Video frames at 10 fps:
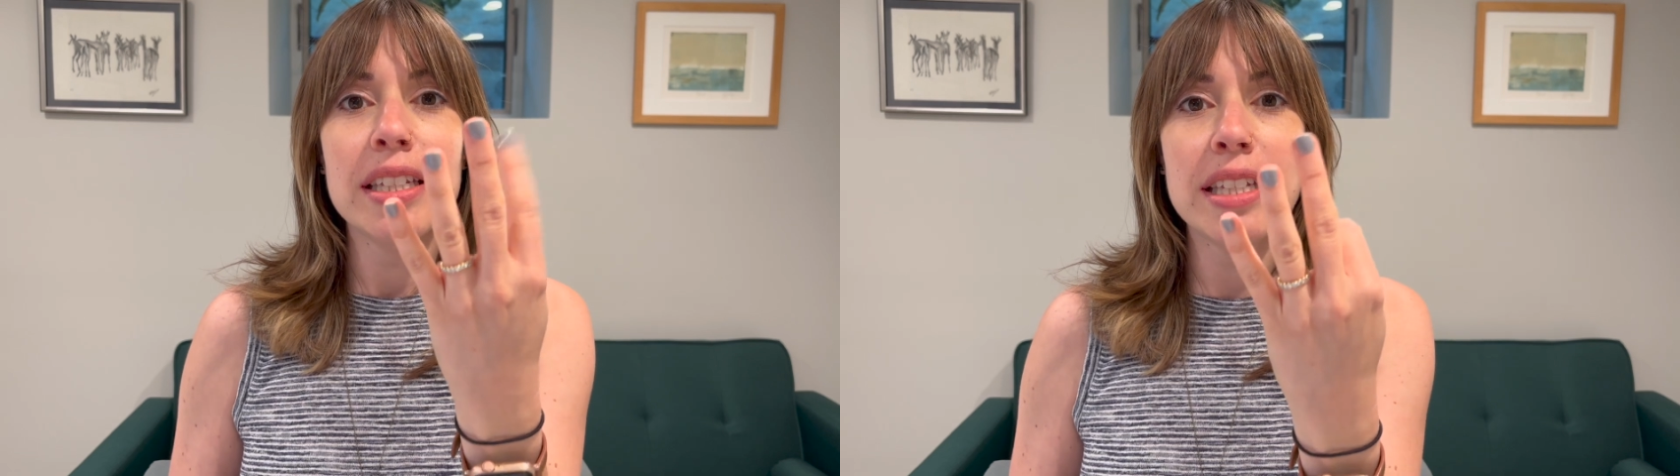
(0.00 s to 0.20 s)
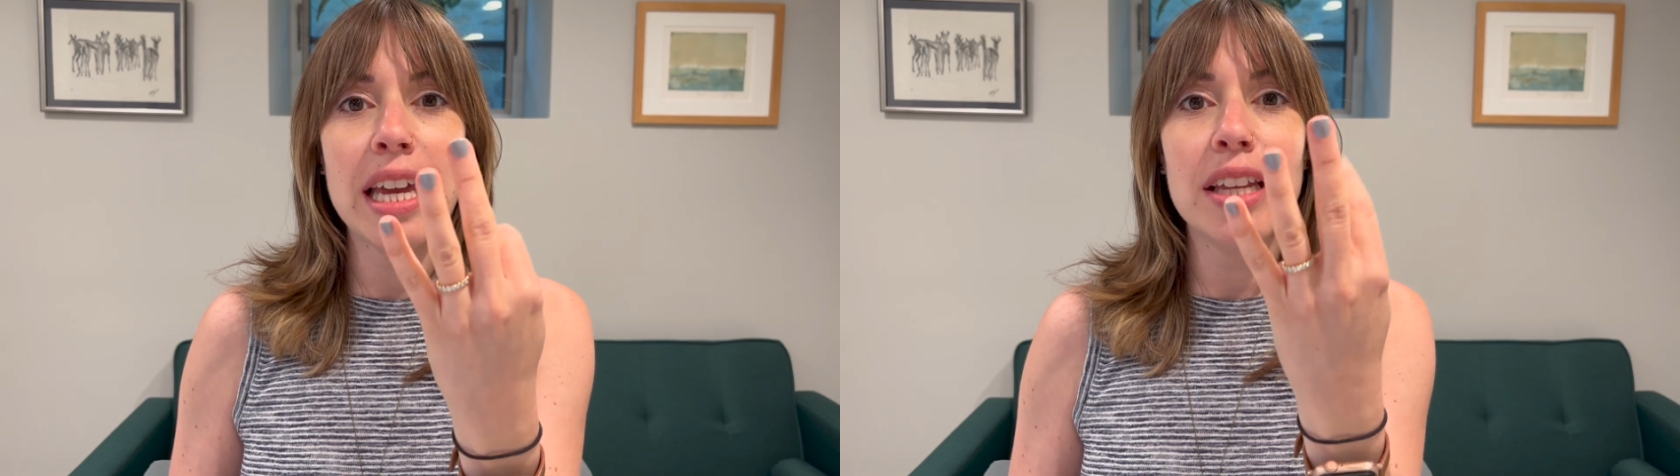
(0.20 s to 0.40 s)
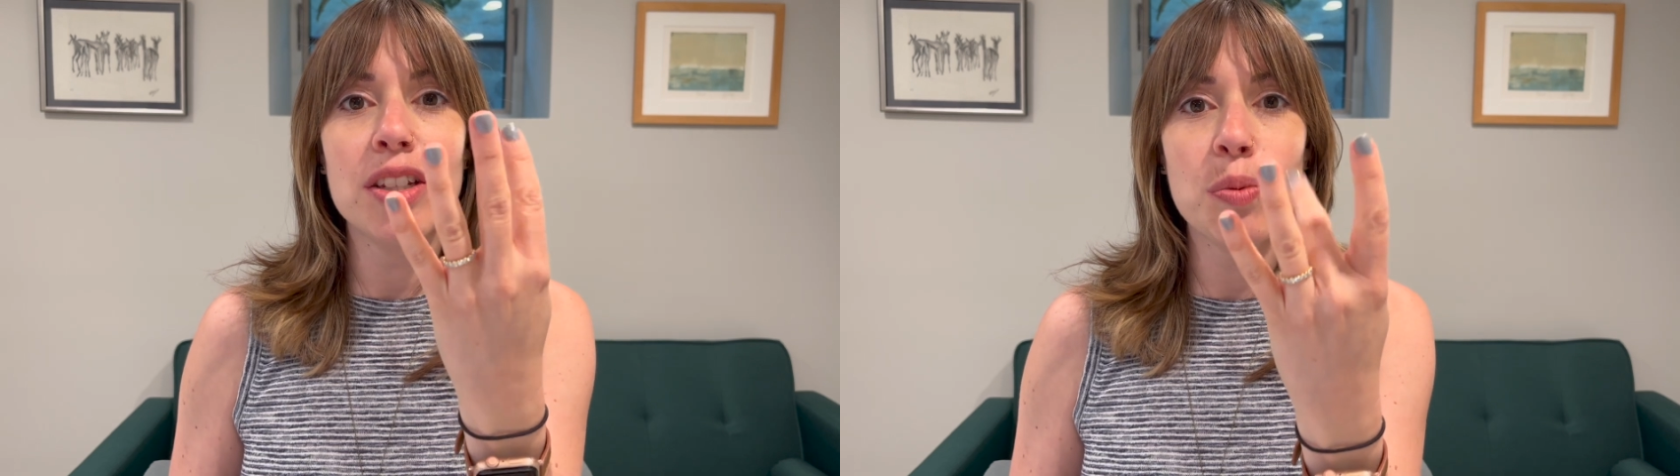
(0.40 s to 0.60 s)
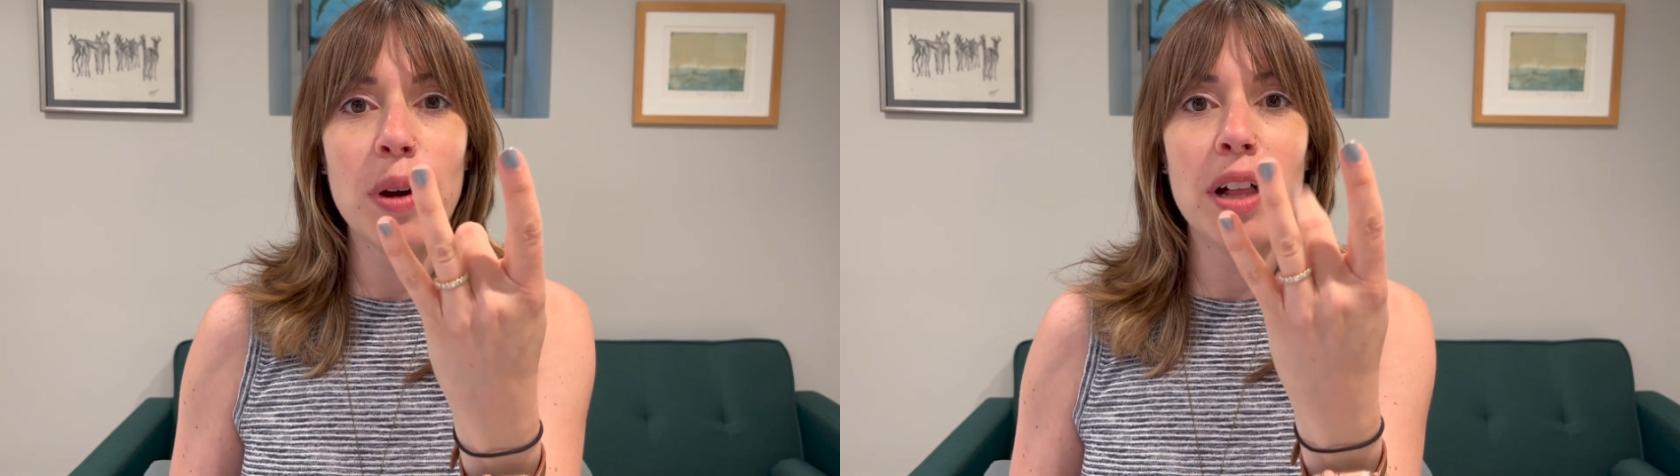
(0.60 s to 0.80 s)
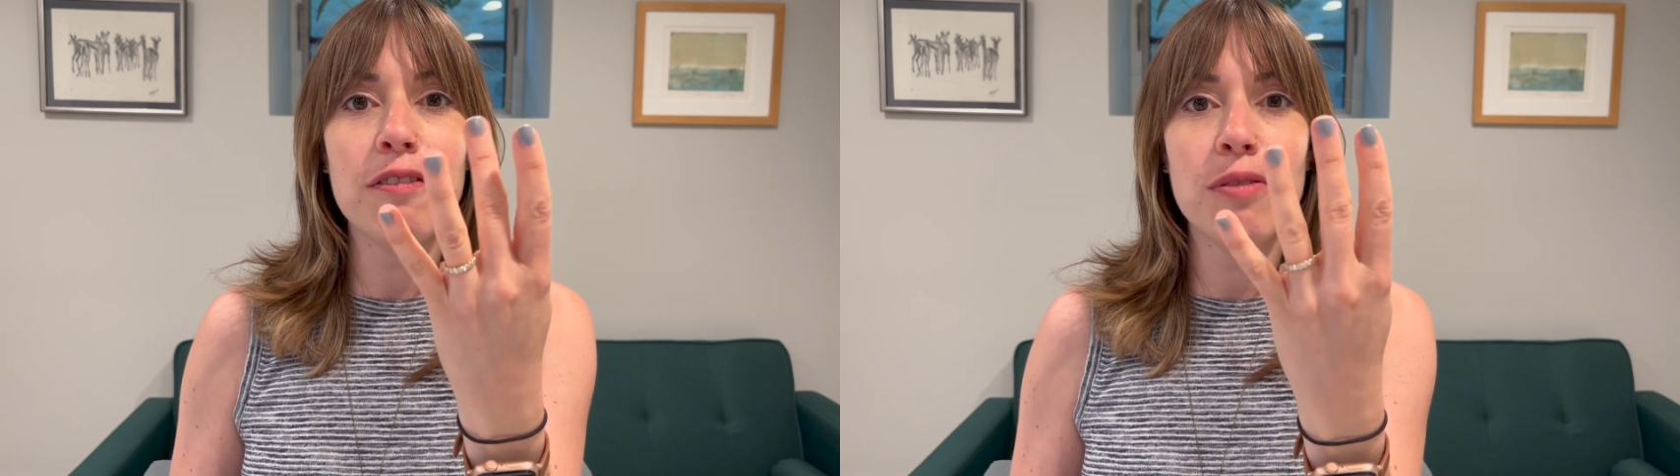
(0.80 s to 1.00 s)
10,
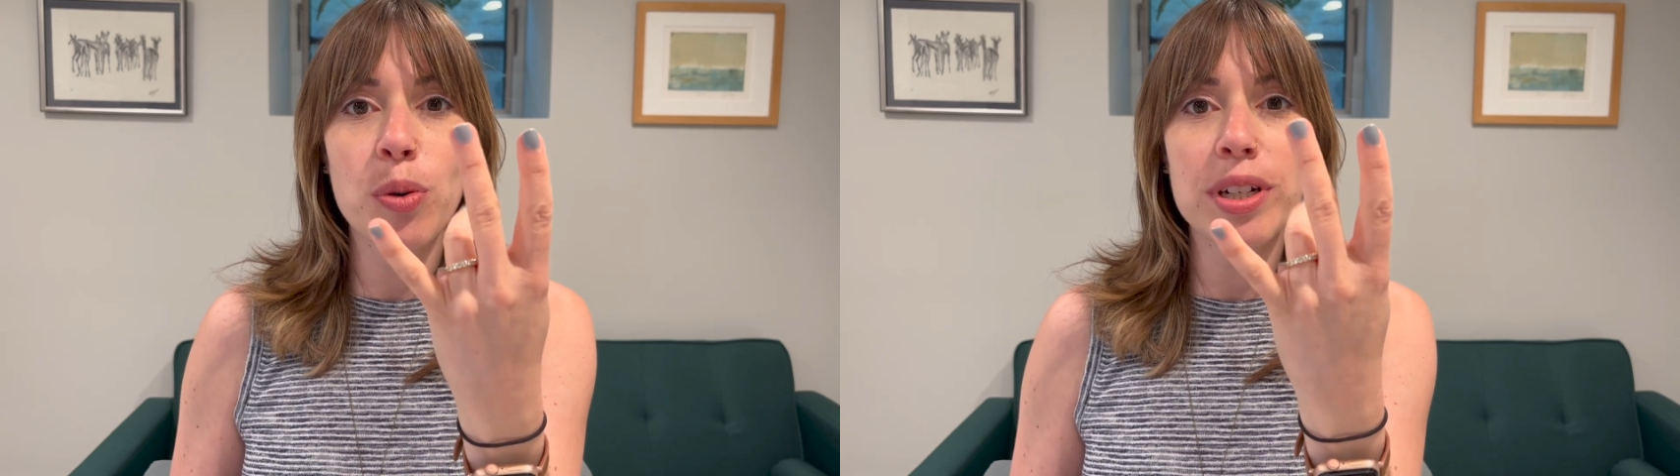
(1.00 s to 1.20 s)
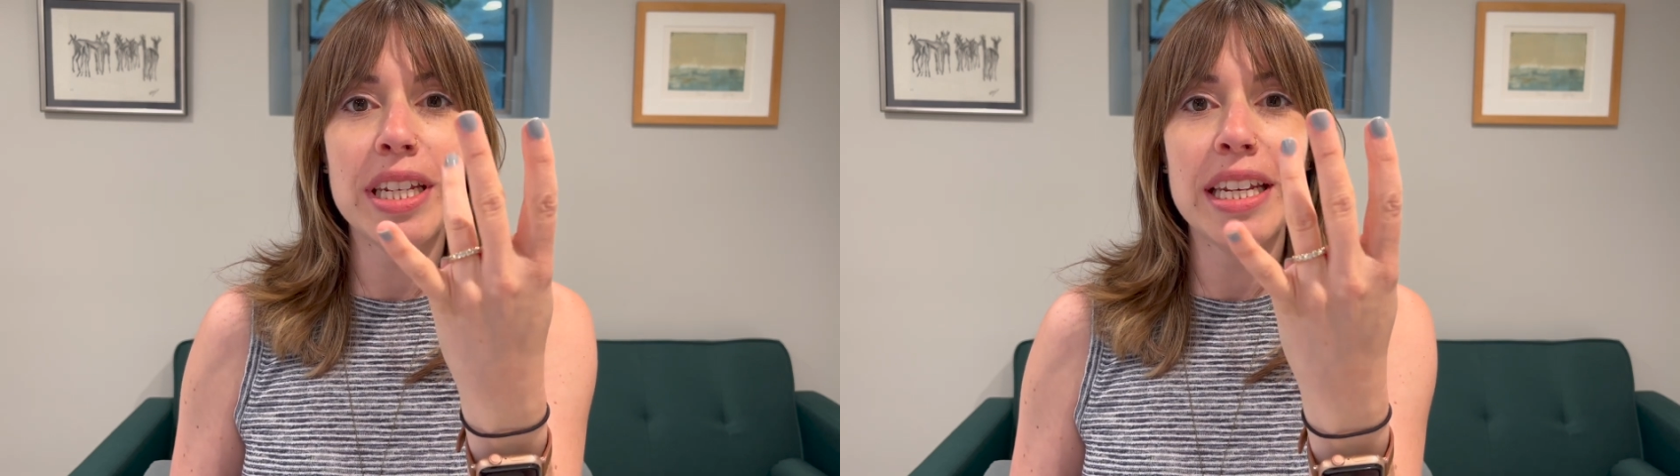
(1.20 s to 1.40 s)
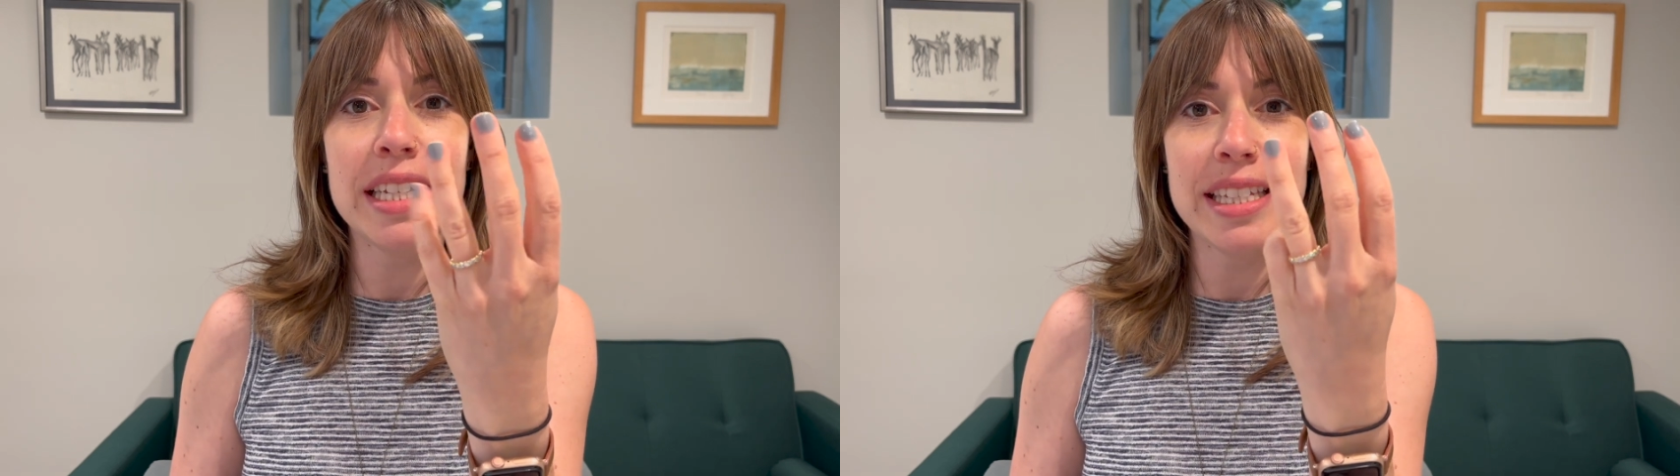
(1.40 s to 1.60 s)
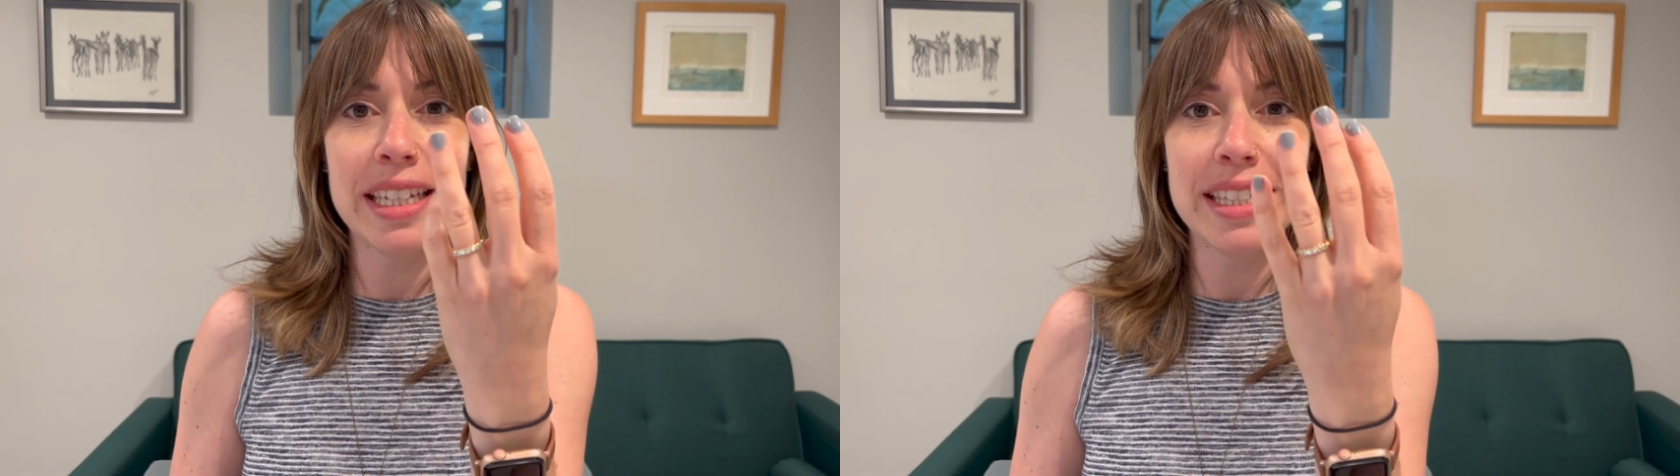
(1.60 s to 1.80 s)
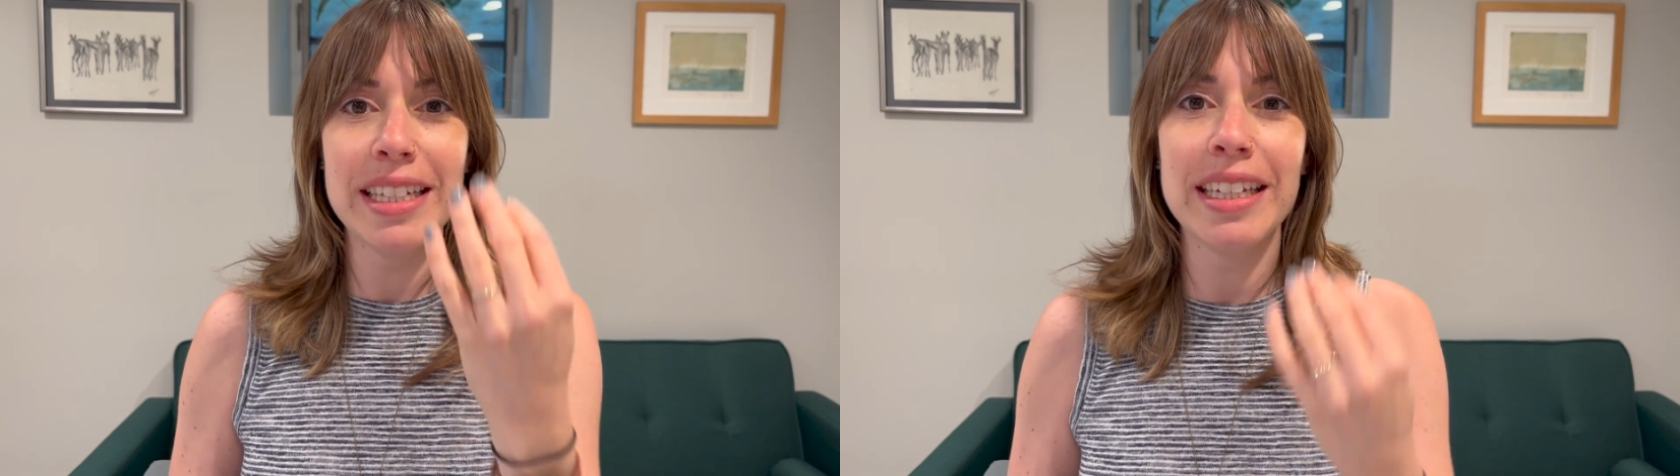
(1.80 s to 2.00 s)
12, 14,
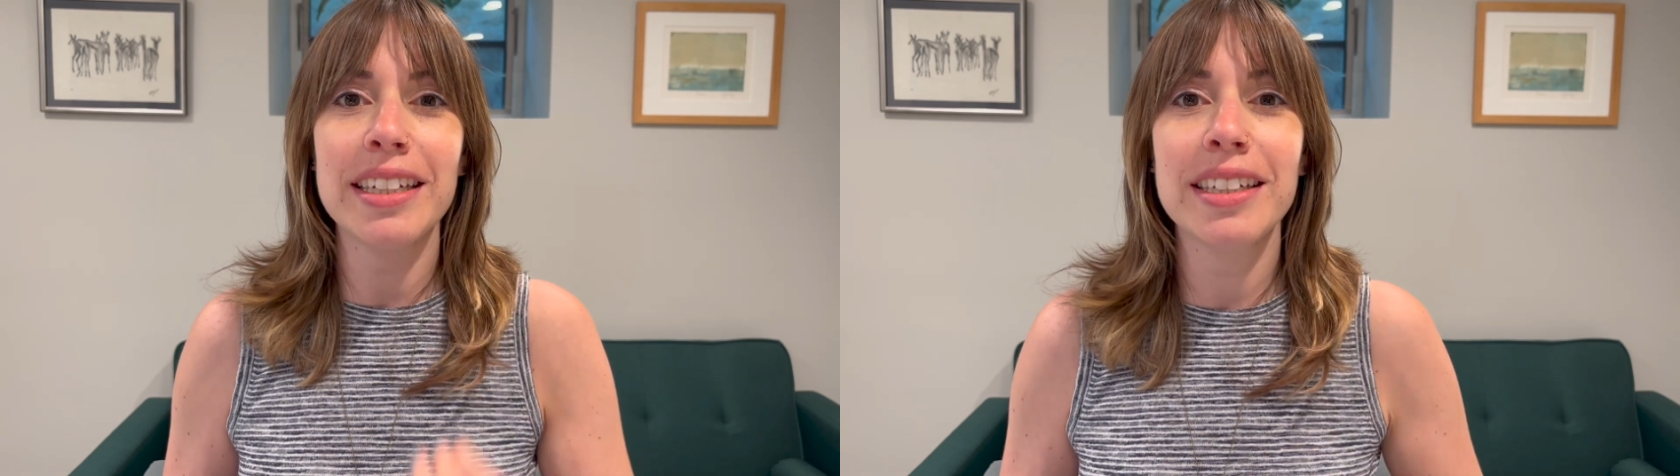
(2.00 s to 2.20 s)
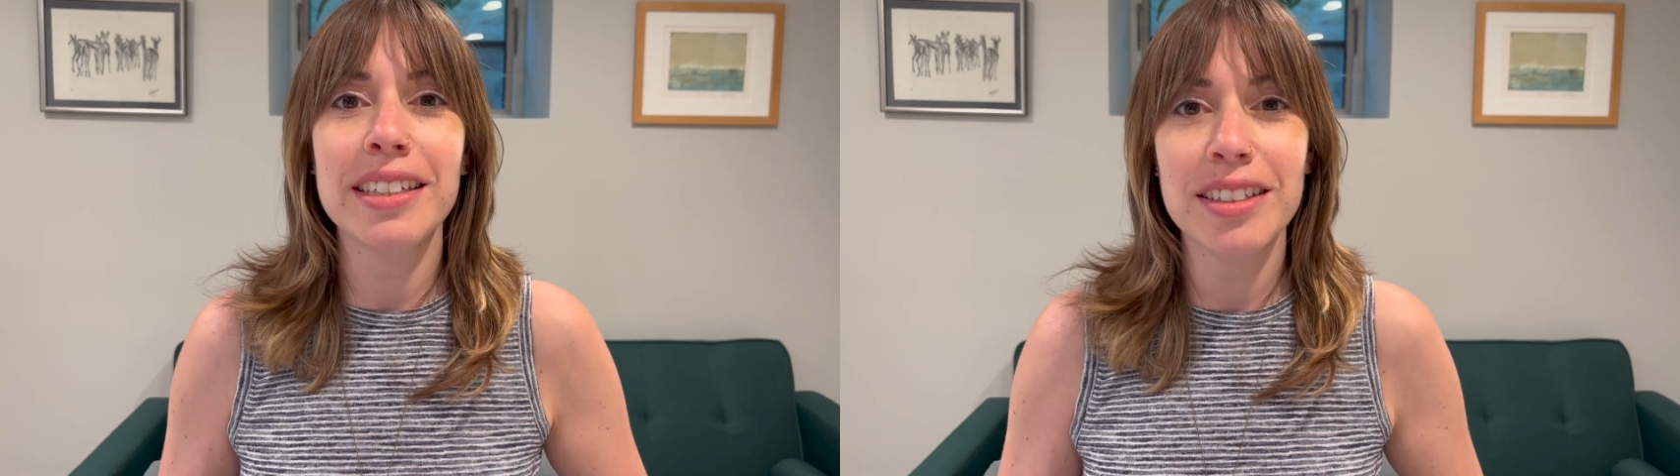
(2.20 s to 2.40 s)
16.